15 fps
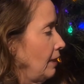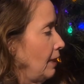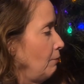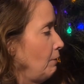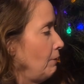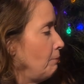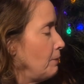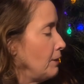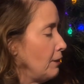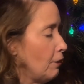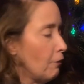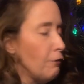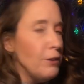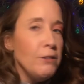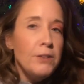and we've been
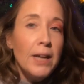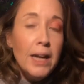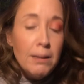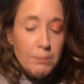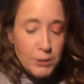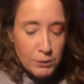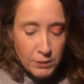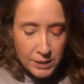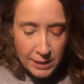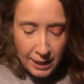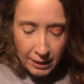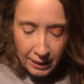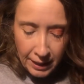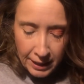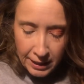there a few times, so it's
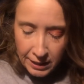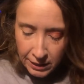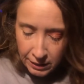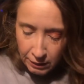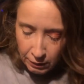not like, you